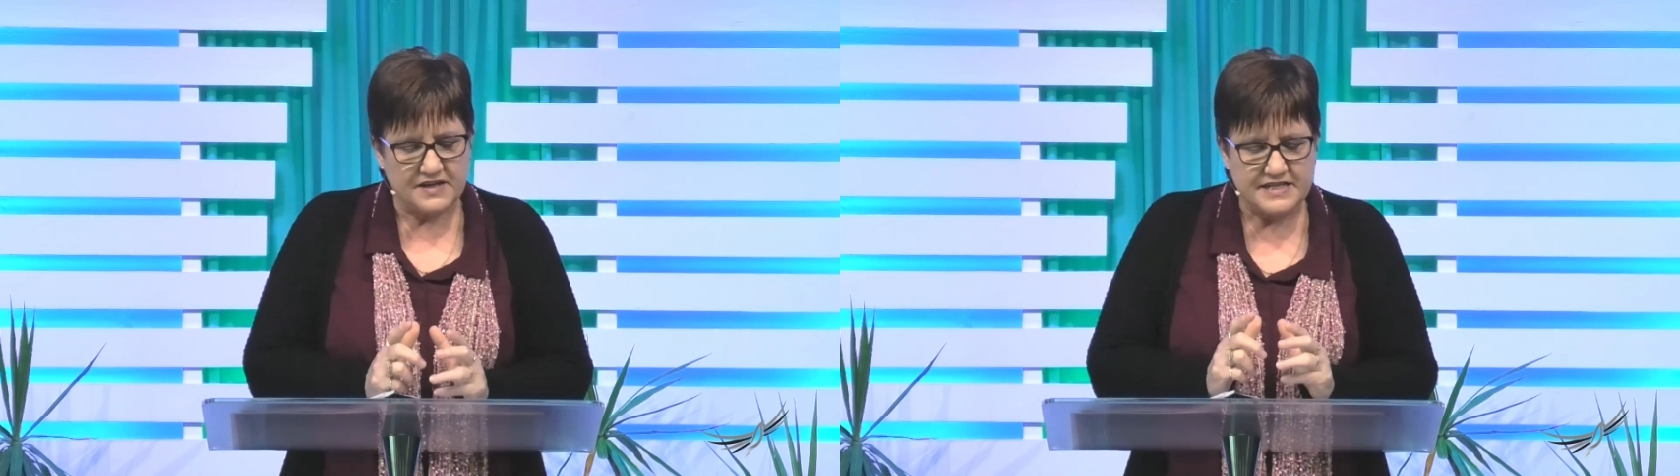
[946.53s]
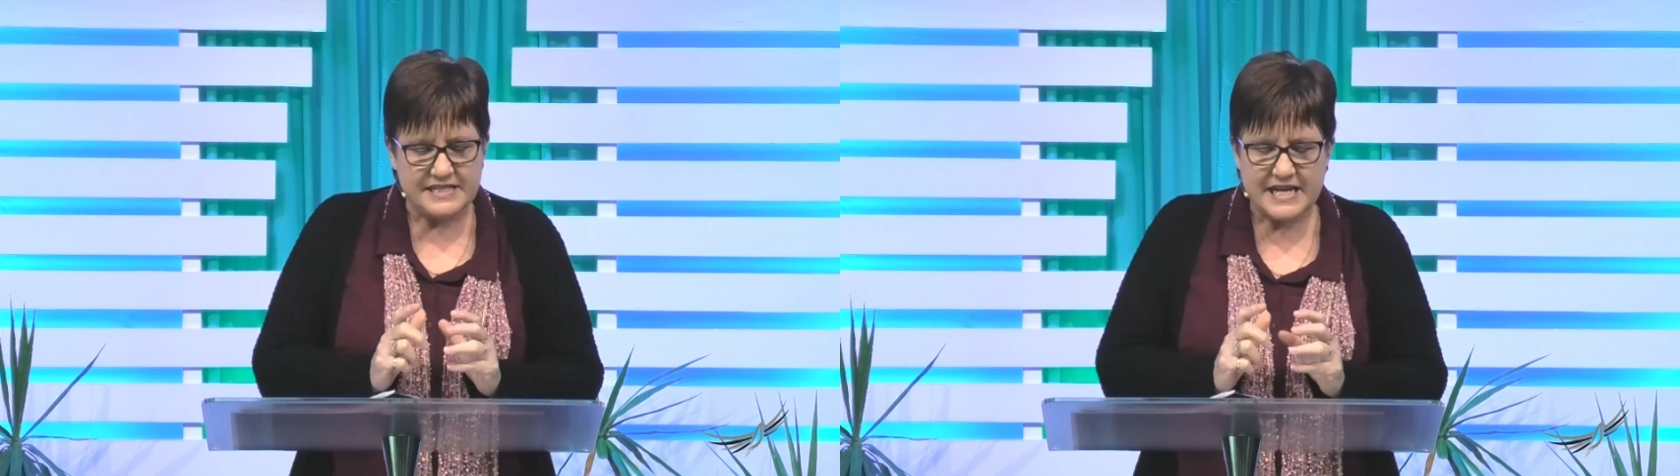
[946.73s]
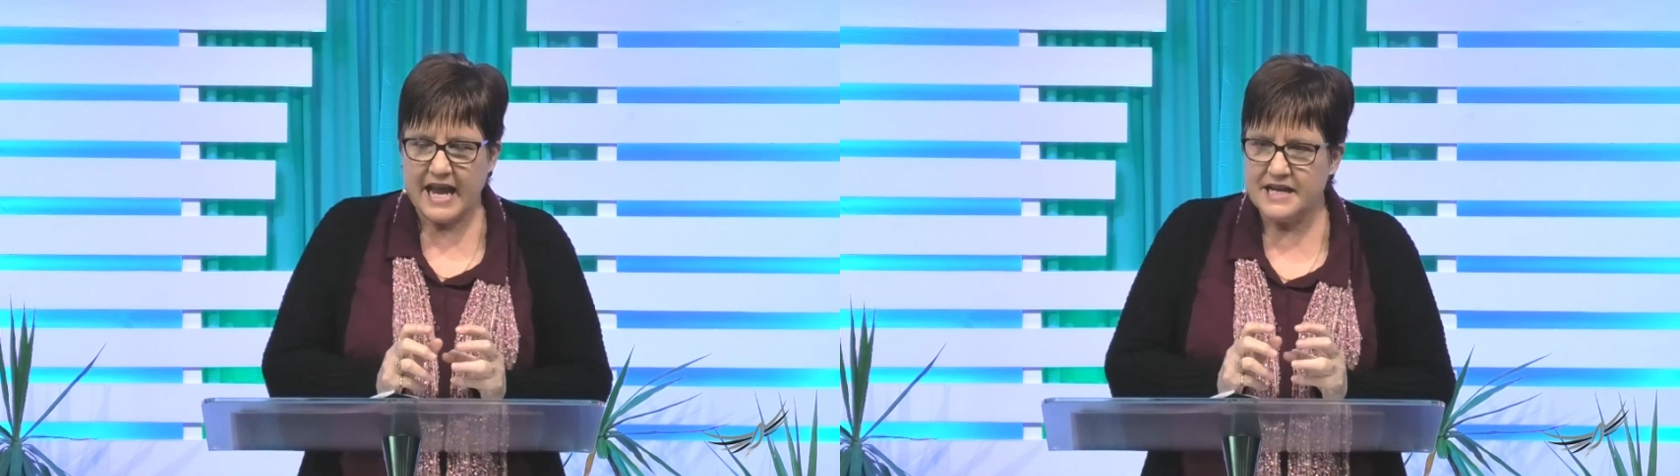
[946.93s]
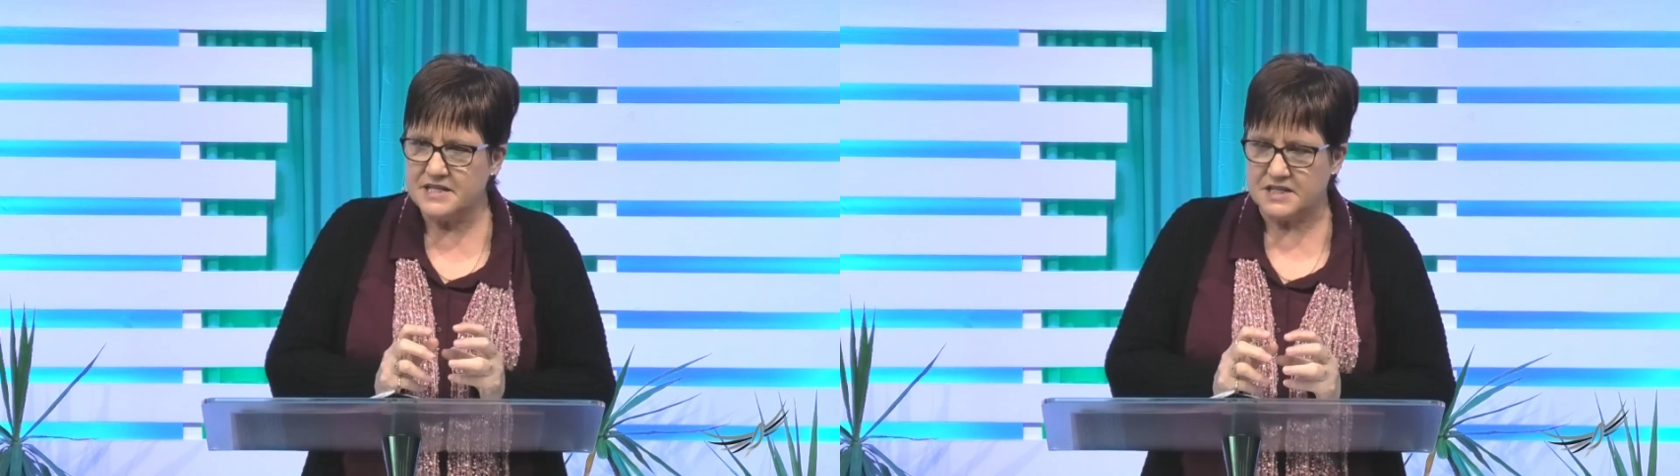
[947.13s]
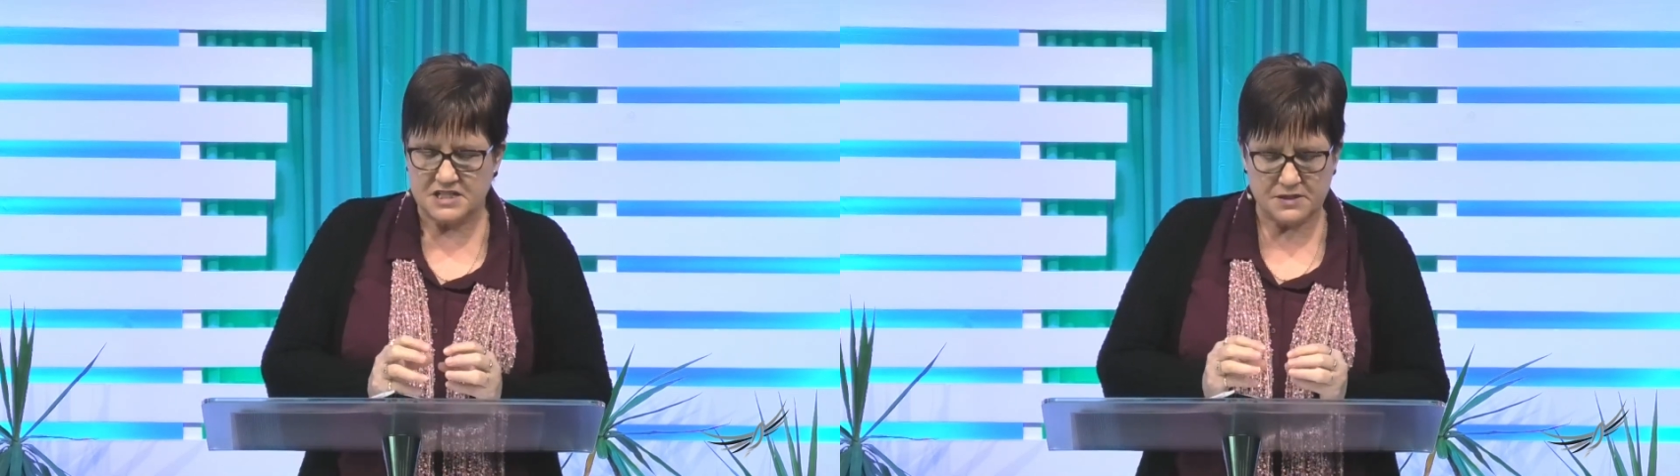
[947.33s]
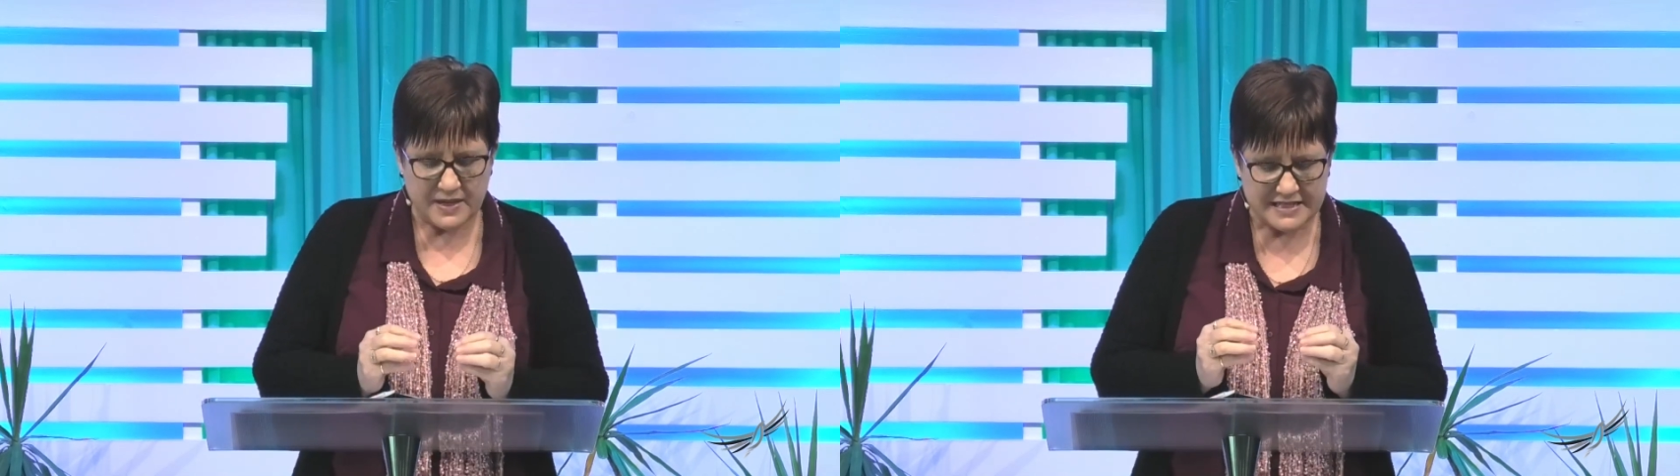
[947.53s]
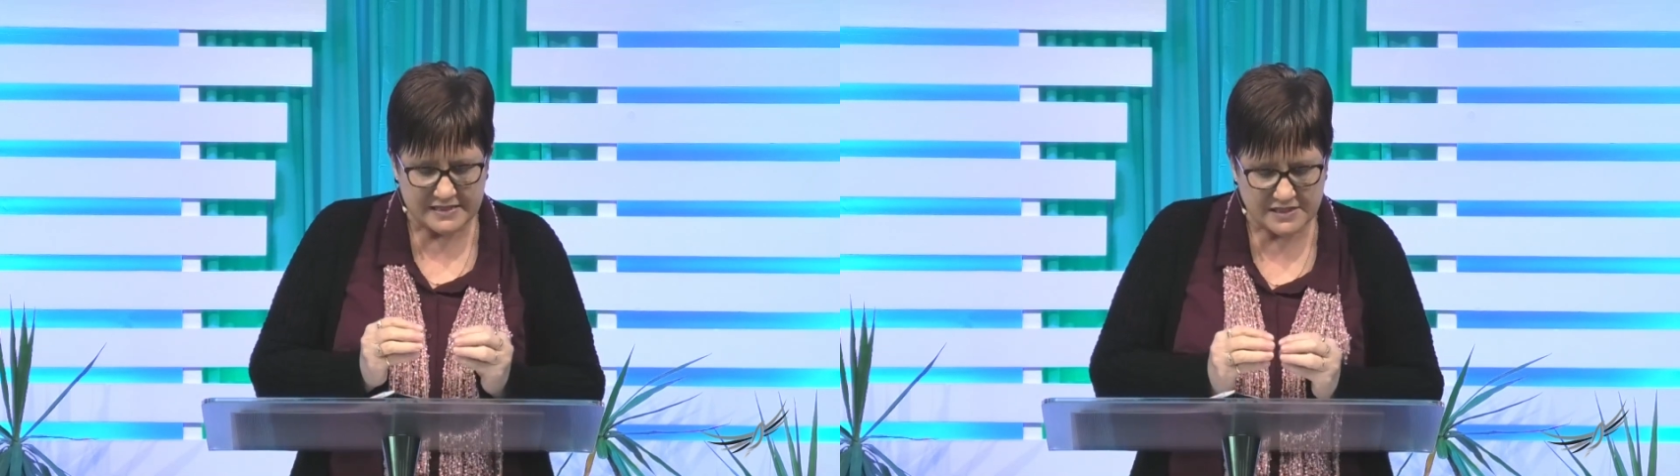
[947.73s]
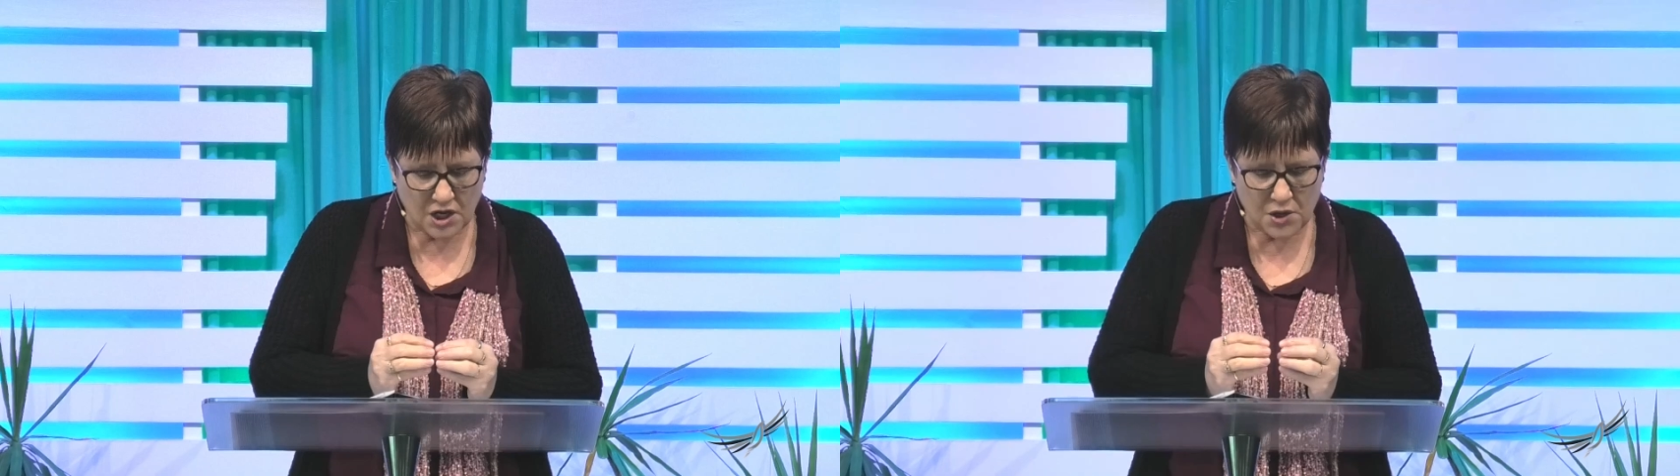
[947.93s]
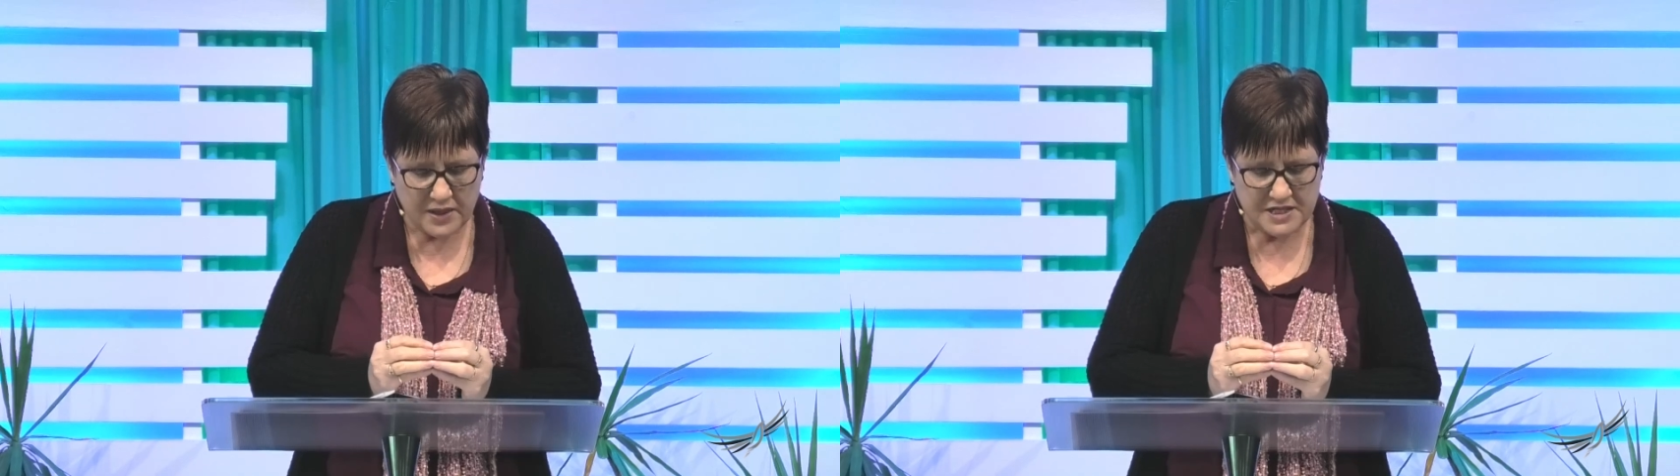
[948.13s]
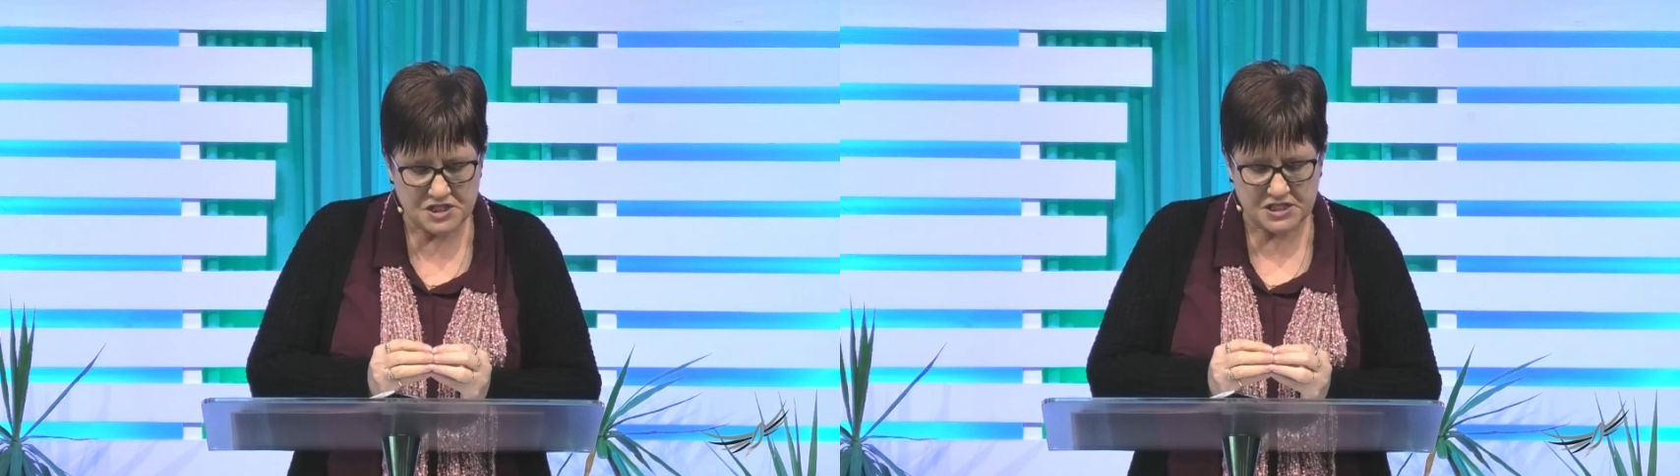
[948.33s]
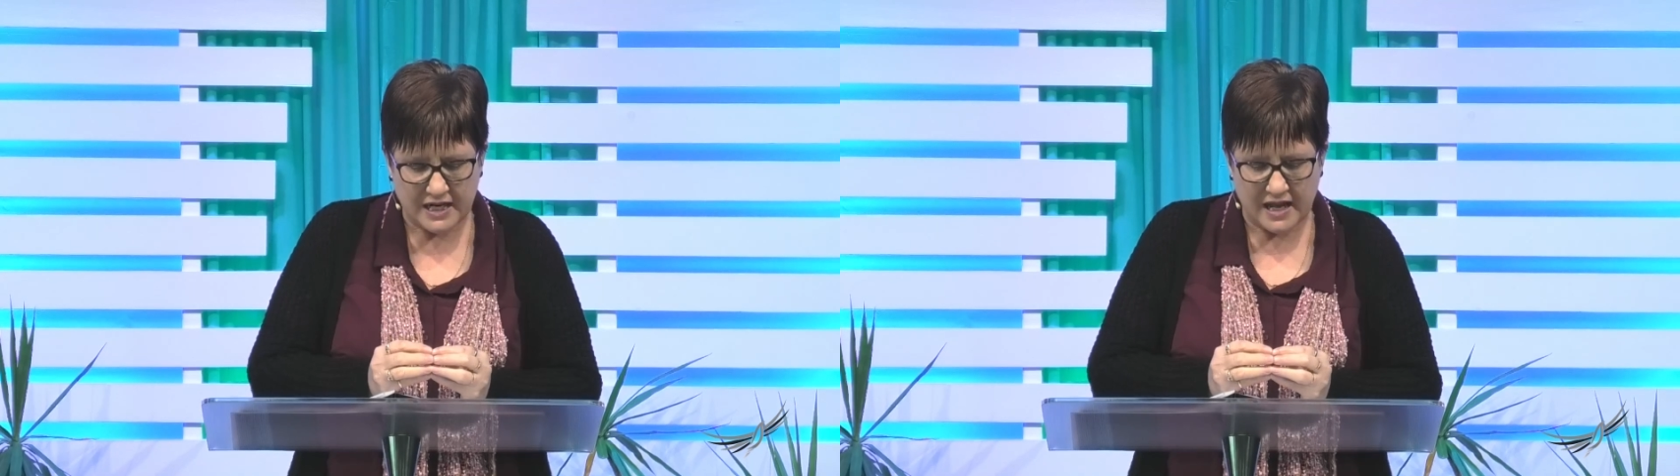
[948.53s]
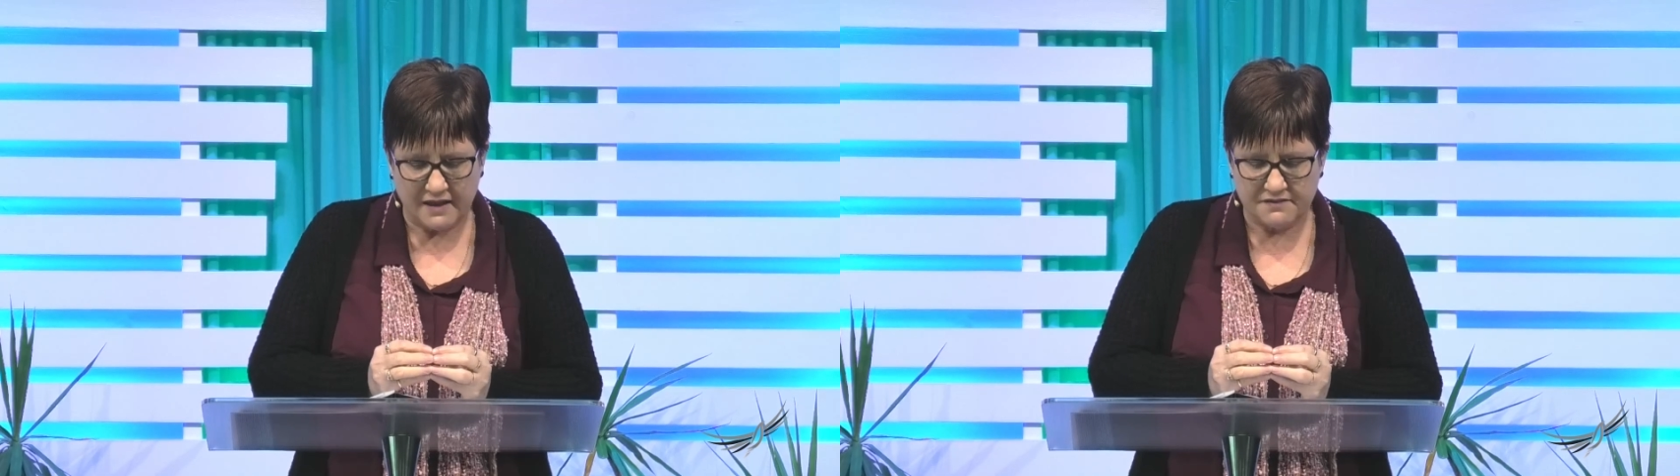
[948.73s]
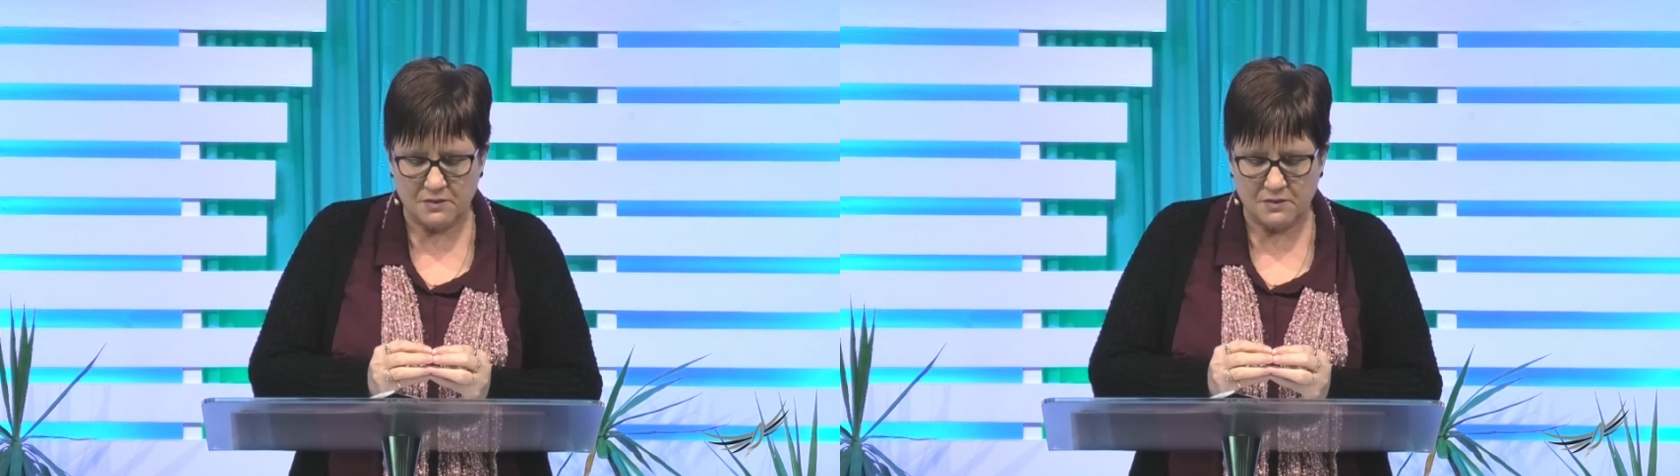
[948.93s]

intended to be so insular